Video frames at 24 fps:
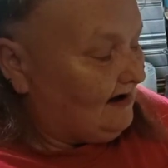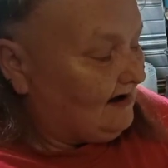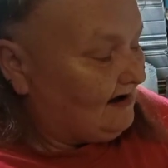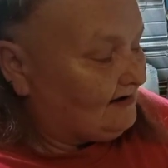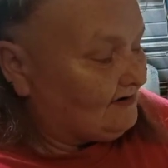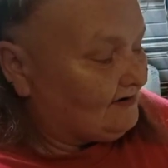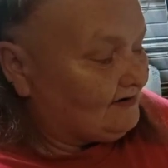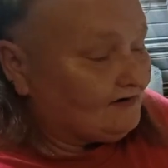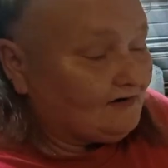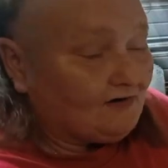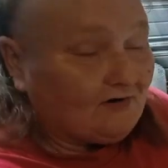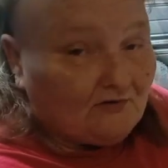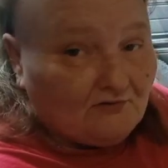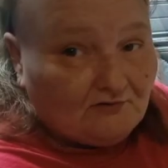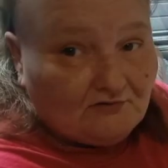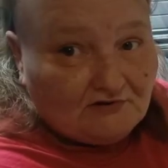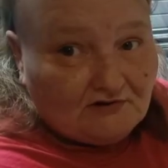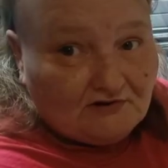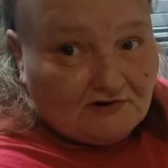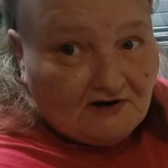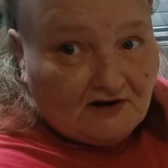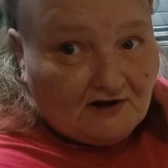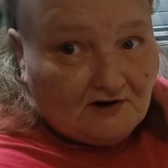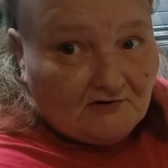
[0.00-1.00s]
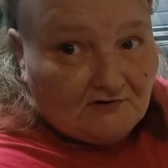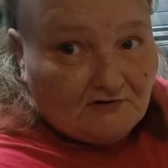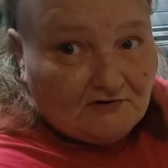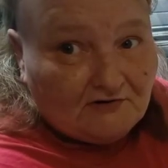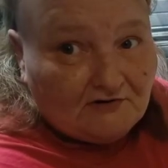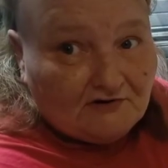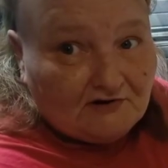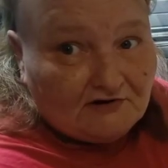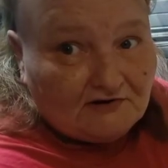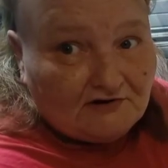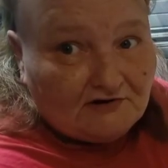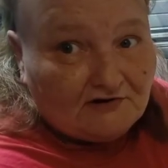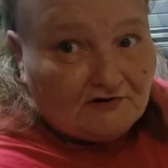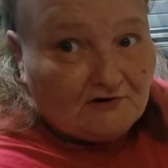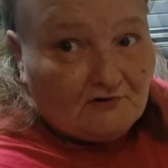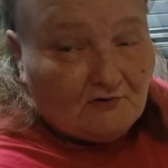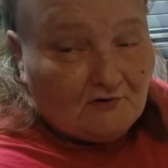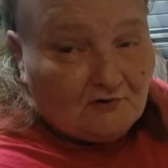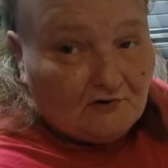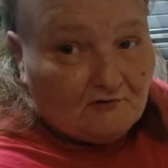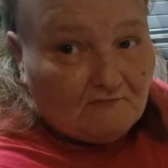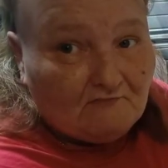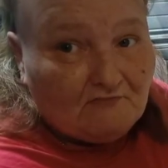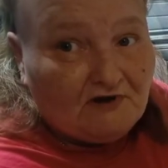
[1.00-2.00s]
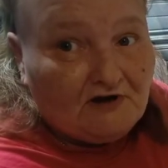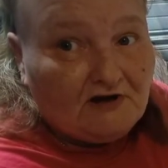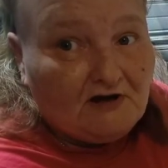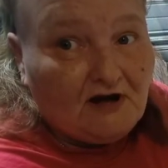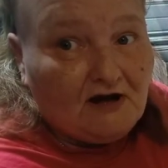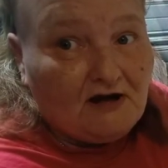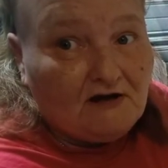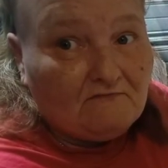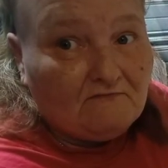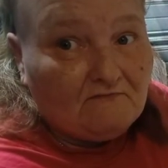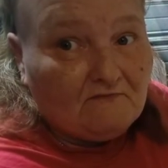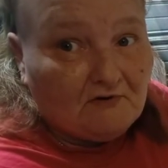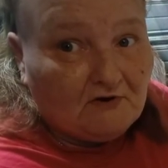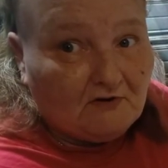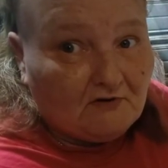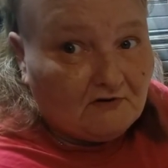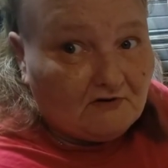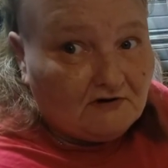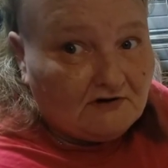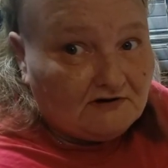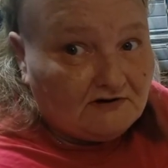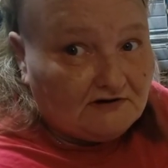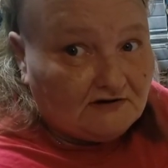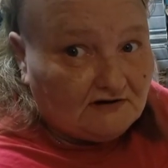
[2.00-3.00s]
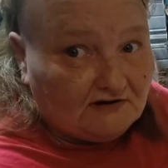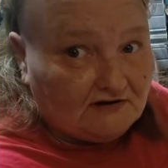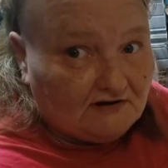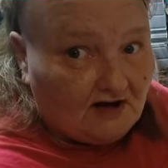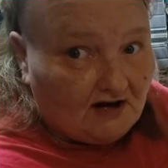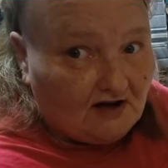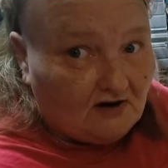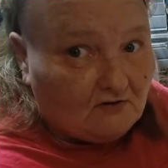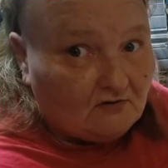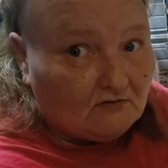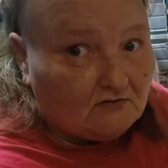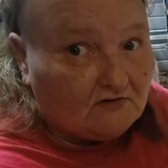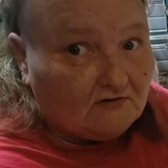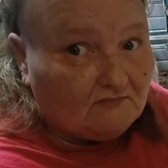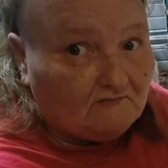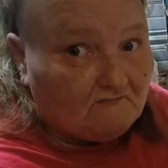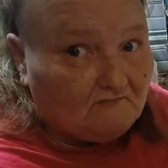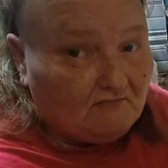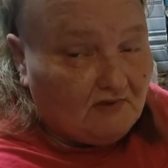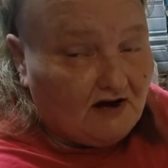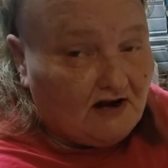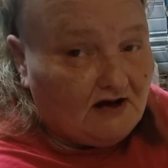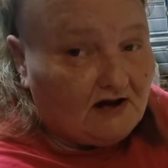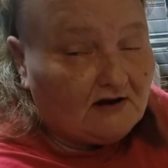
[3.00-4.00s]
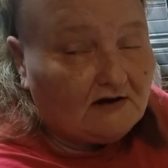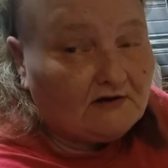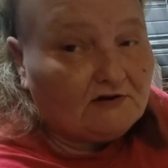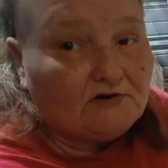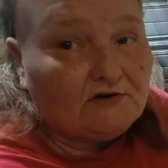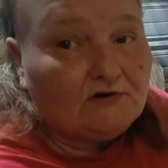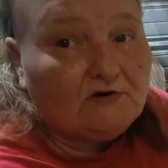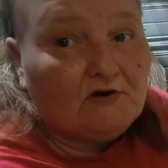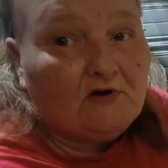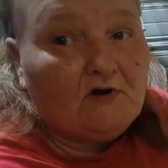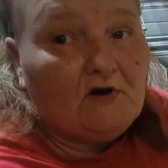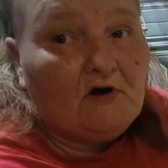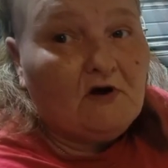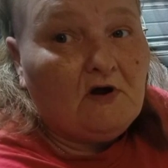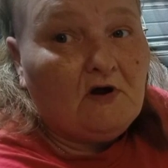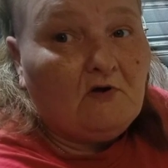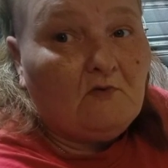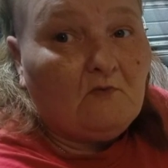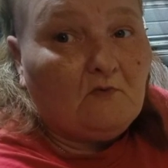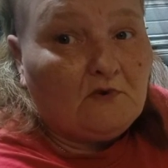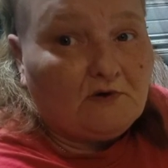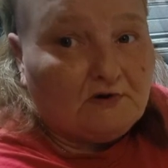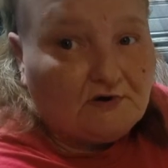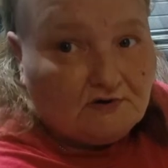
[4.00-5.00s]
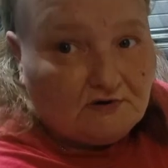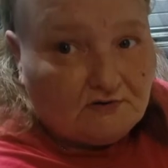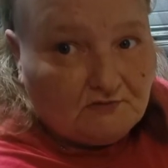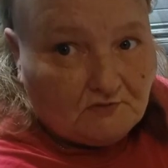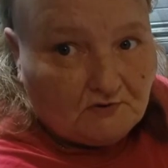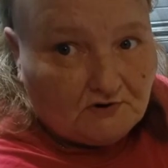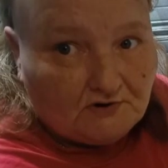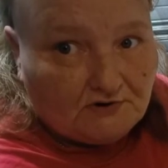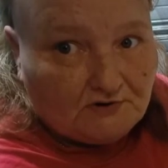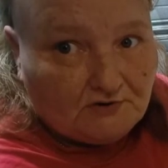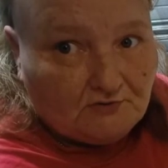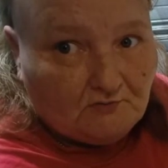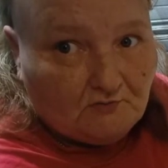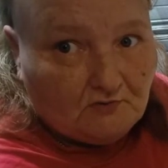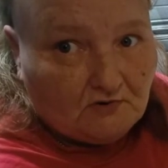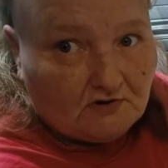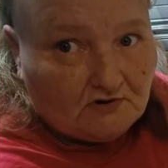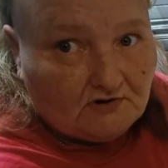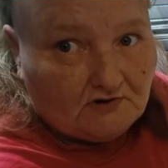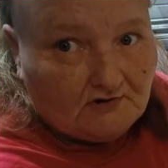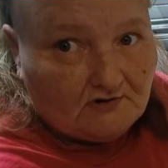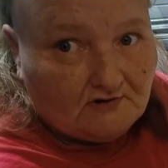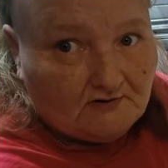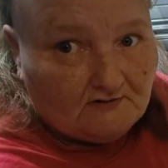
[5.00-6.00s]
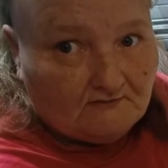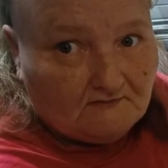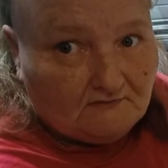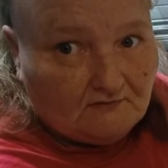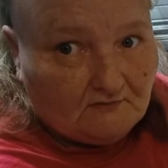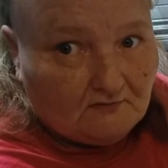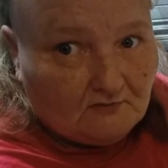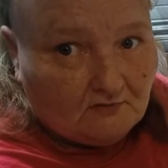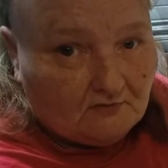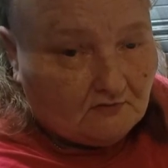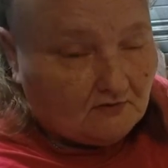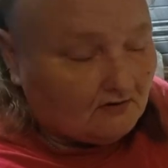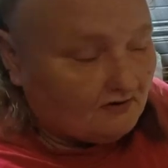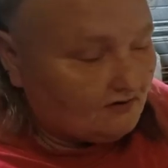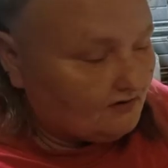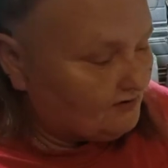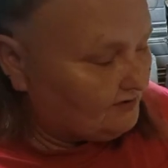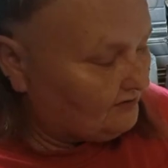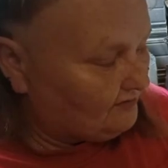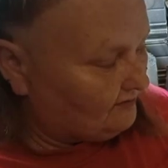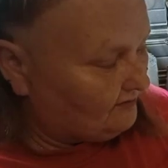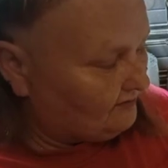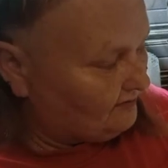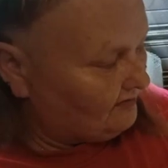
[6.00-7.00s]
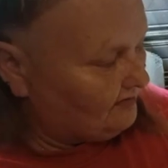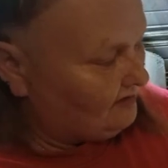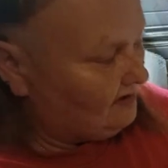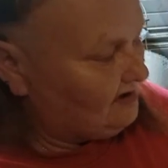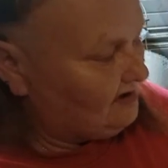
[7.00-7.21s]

I just go to tell you this is going to be a very stout batch, which is what you want to look forward to.